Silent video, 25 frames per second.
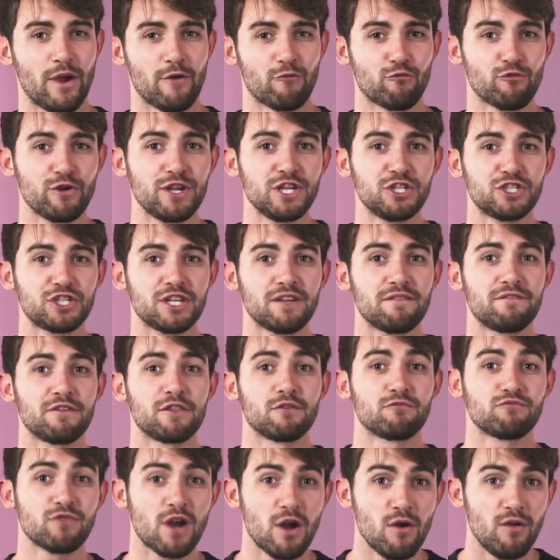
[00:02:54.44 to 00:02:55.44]
reaching for
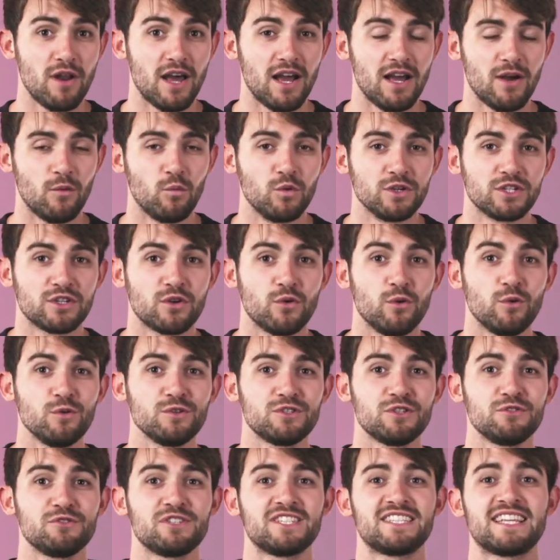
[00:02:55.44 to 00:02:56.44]
the roller would
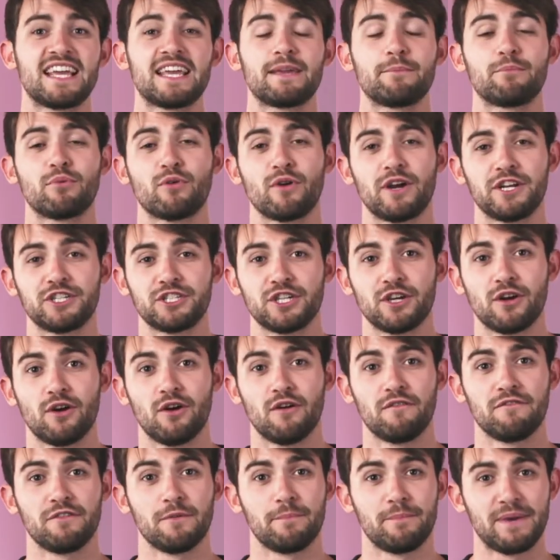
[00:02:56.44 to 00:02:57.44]
cause you to take pressure
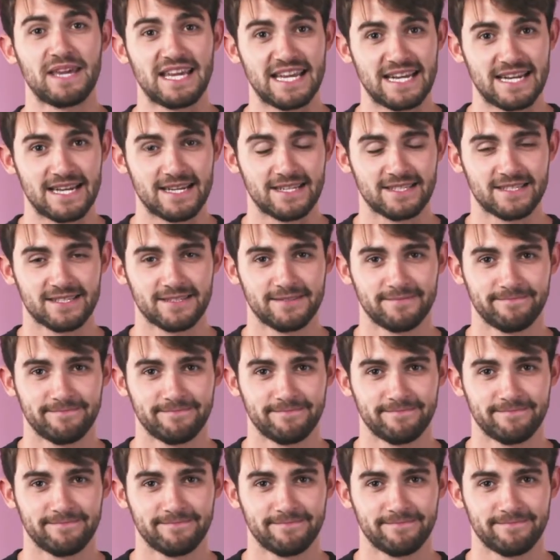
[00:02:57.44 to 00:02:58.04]
off the peanut.